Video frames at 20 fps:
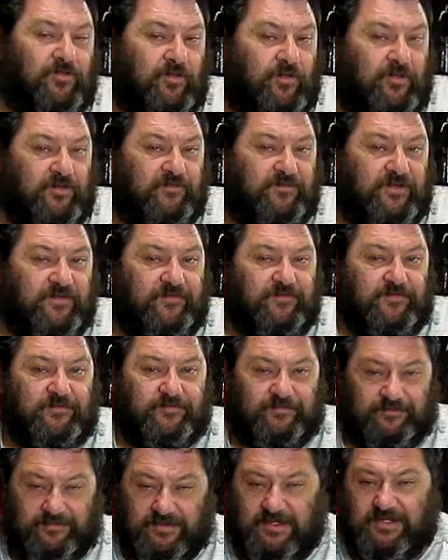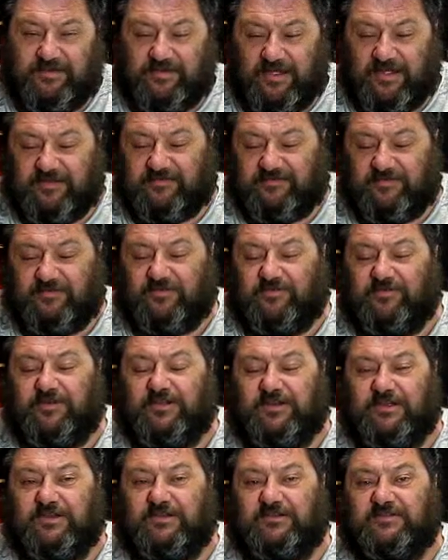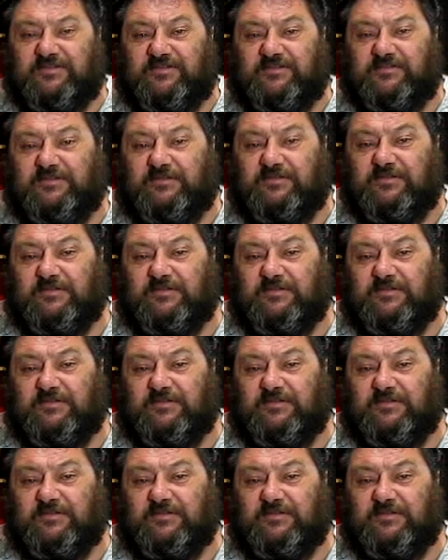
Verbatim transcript: a lot of effort, extra ingredients